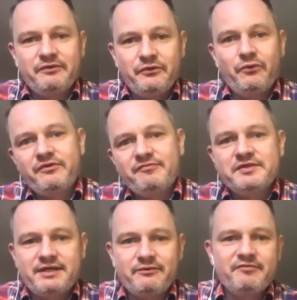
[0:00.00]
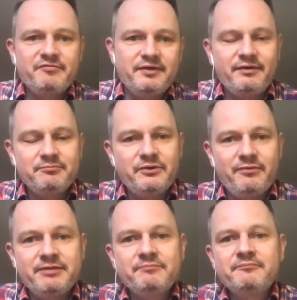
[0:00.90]
the north of the south, if you like. You know what I
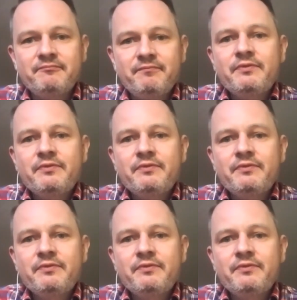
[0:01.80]
mean?